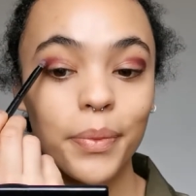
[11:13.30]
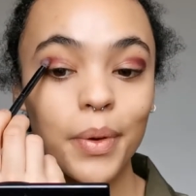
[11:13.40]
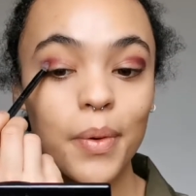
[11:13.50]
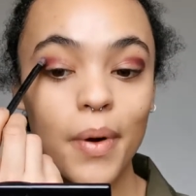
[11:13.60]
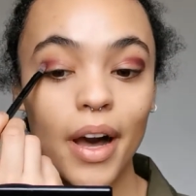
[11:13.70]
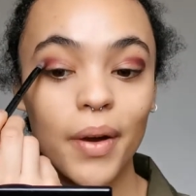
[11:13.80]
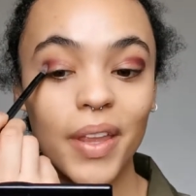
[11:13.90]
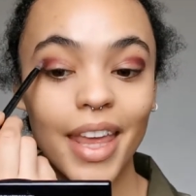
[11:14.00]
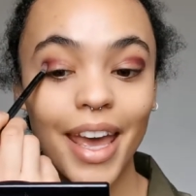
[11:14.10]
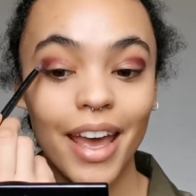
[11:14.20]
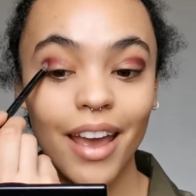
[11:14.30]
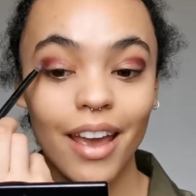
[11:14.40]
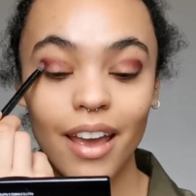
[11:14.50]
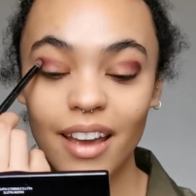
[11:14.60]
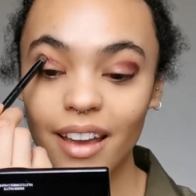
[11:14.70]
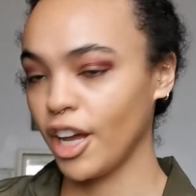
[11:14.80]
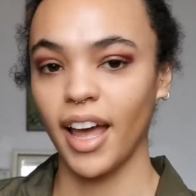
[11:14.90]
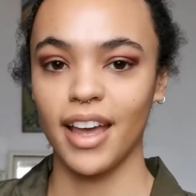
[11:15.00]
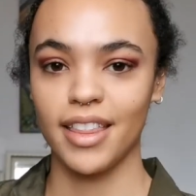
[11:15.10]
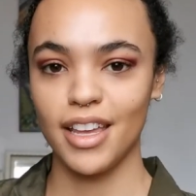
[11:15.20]
We will work with it.
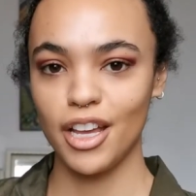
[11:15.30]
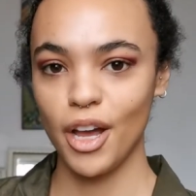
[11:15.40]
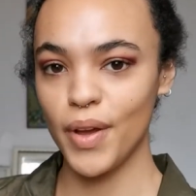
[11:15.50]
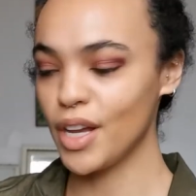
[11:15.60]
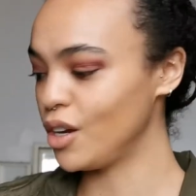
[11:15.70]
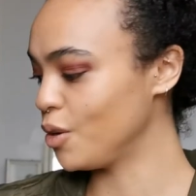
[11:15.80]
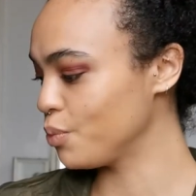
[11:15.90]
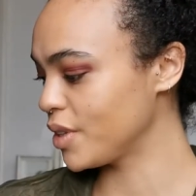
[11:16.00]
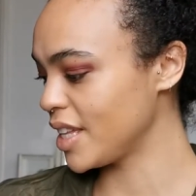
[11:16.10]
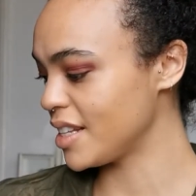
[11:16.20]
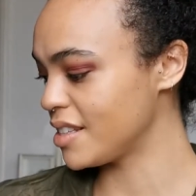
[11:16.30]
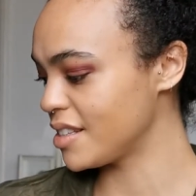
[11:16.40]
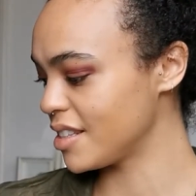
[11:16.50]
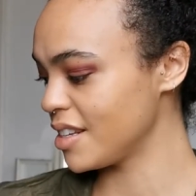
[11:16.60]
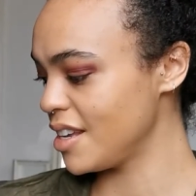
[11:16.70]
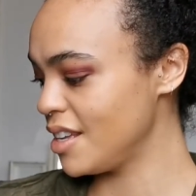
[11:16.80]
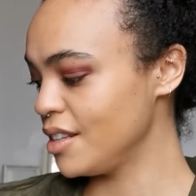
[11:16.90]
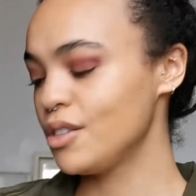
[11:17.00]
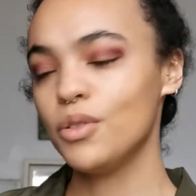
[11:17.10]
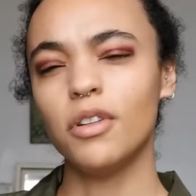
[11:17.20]
Okay, I think going along with this
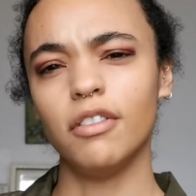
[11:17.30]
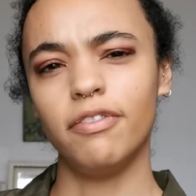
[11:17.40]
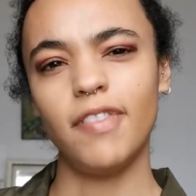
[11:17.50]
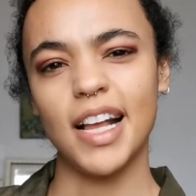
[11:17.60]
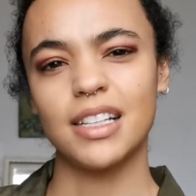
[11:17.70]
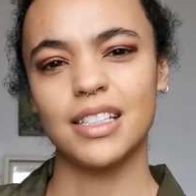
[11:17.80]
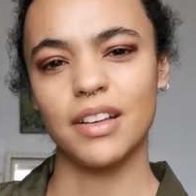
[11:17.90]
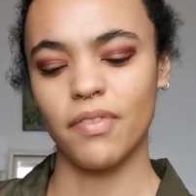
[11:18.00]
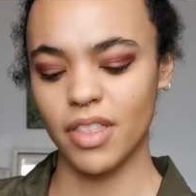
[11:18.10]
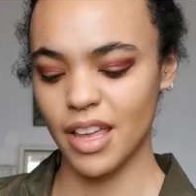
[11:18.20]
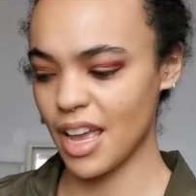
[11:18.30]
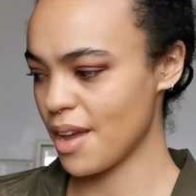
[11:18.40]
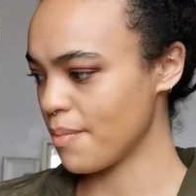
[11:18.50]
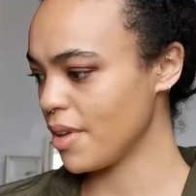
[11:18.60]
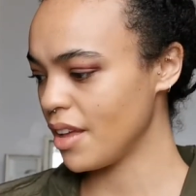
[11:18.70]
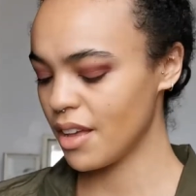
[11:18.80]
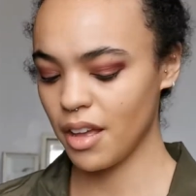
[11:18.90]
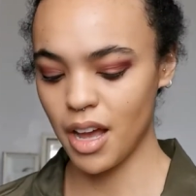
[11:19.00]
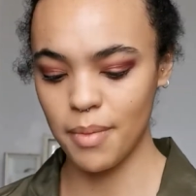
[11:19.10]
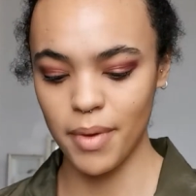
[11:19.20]
sort of festive theme,
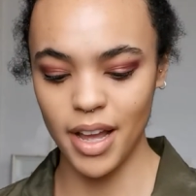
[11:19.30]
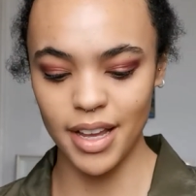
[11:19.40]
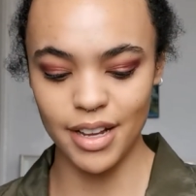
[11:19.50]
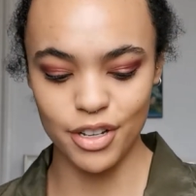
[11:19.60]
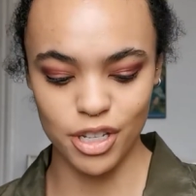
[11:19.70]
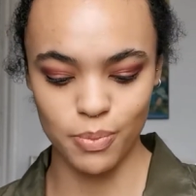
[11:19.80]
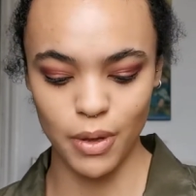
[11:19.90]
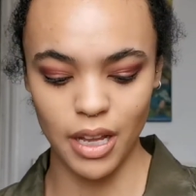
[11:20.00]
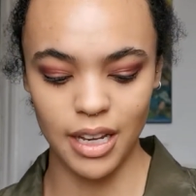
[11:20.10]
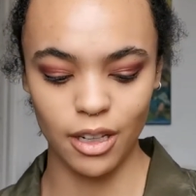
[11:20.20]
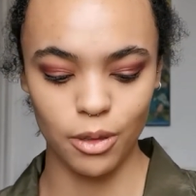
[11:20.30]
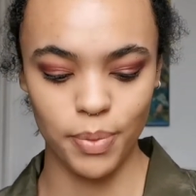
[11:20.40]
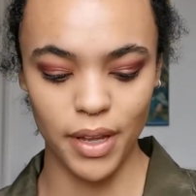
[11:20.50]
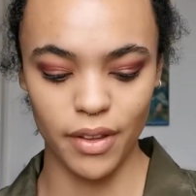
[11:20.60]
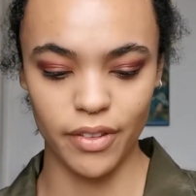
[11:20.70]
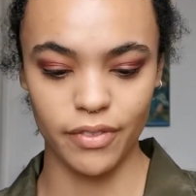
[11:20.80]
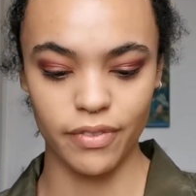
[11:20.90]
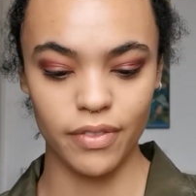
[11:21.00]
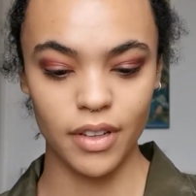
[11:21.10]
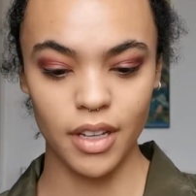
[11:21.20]
I might just put a little bit
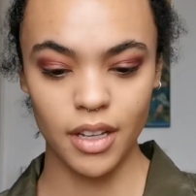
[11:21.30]
of